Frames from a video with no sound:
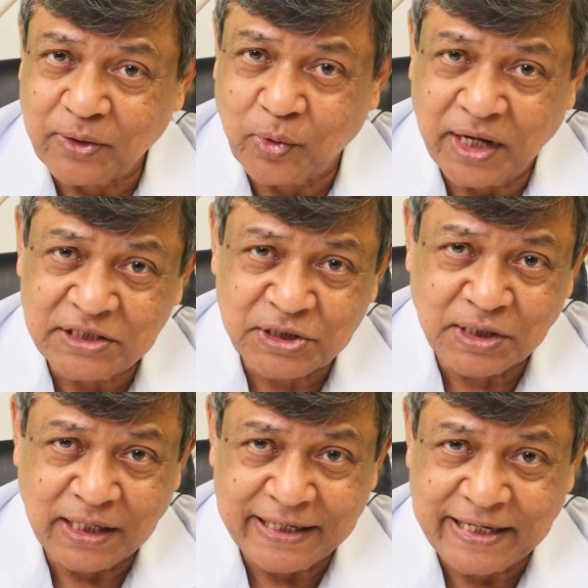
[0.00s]

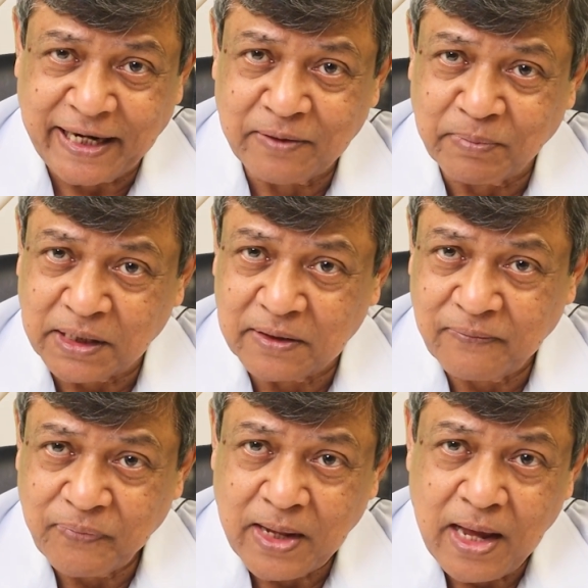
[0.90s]
educational attainment,
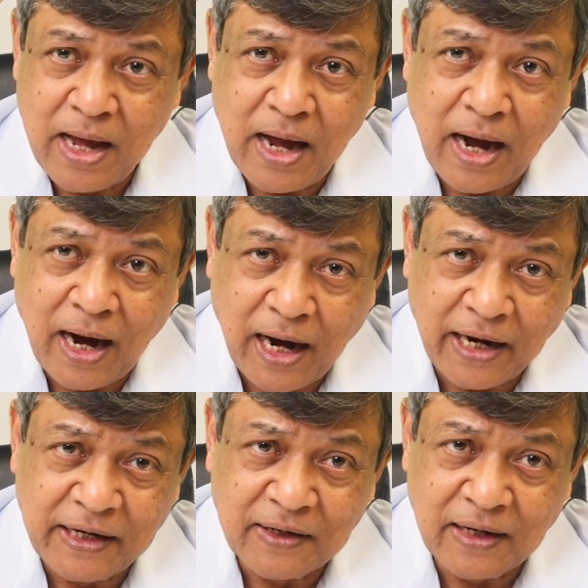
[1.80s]

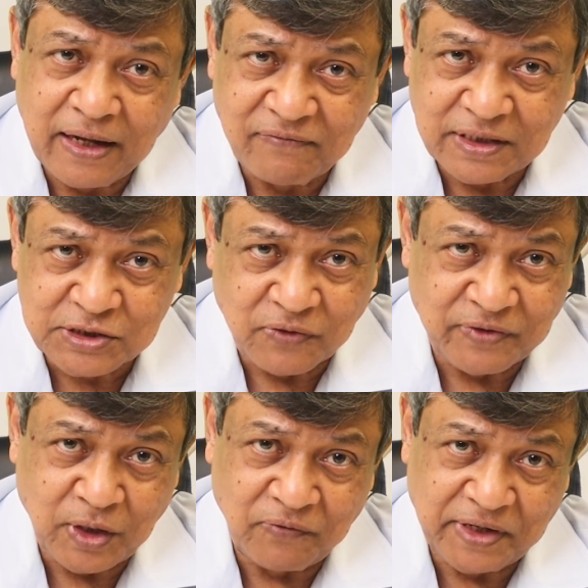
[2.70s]
higher levels of
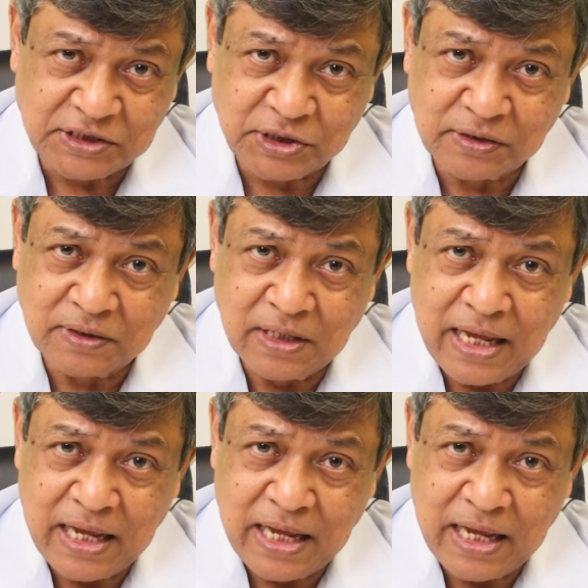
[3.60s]
innovation,